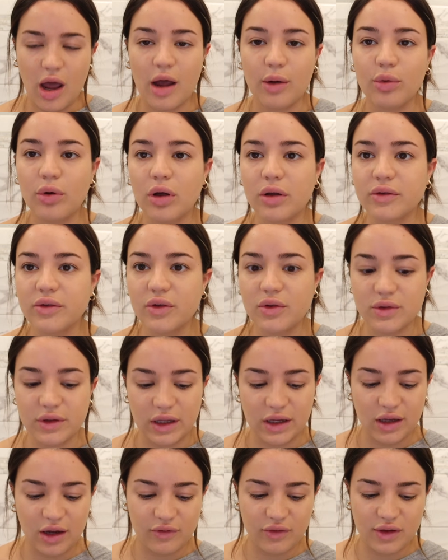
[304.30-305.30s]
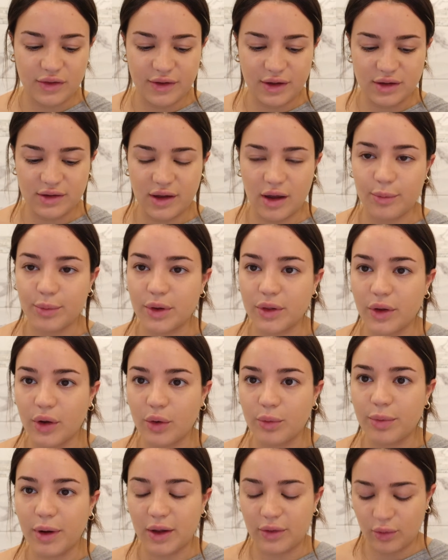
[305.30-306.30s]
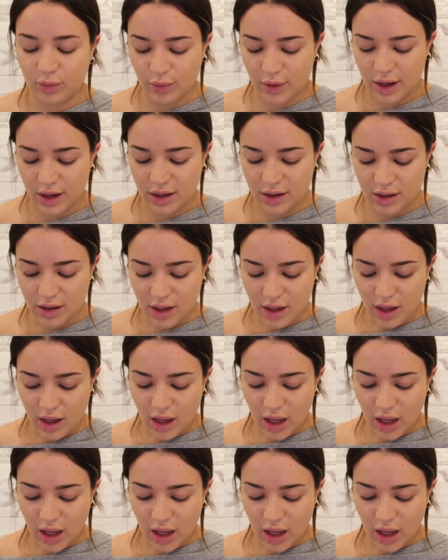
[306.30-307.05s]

I will also link everything down below, by the way.